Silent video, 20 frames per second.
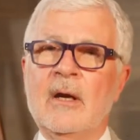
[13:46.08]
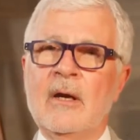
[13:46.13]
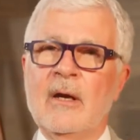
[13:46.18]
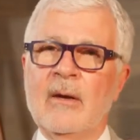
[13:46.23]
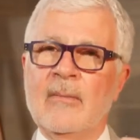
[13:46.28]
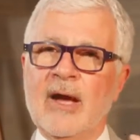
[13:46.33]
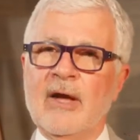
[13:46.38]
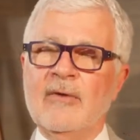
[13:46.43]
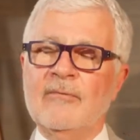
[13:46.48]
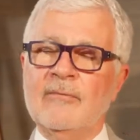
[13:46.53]

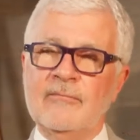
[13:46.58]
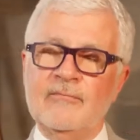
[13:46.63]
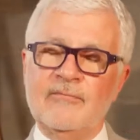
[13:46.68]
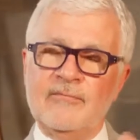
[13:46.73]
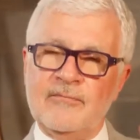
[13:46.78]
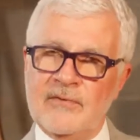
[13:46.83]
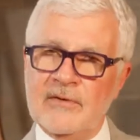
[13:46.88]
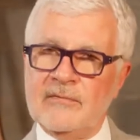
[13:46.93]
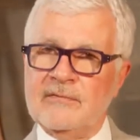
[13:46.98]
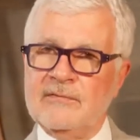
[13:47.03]
About
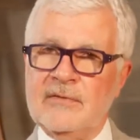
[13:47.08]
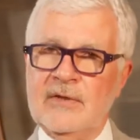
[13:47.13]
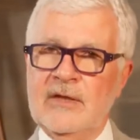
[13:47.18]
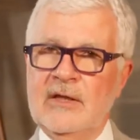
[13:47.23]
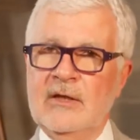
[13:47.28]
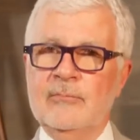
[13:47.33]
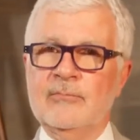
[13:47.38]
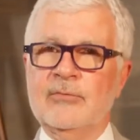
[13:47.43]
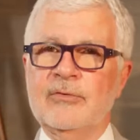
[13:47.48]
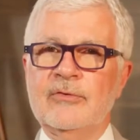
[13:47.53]

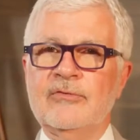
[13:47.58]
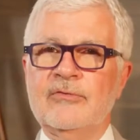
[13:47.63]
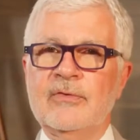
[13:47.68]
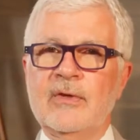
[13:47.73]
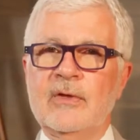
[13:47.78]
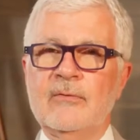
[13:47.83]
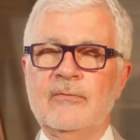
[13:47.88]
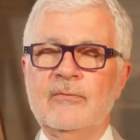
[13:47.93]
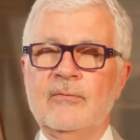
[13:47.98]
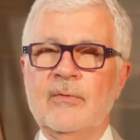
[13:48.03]

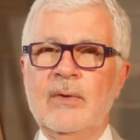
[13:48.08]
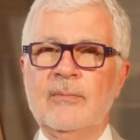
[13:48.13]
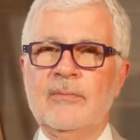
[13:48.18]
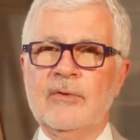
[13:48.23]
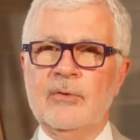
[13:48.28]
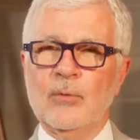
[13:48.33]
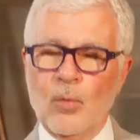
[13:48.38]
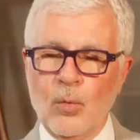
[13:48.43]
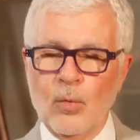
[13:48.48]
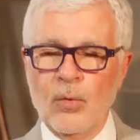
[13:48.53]
15% of
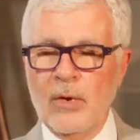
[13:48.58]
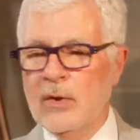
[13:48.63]
women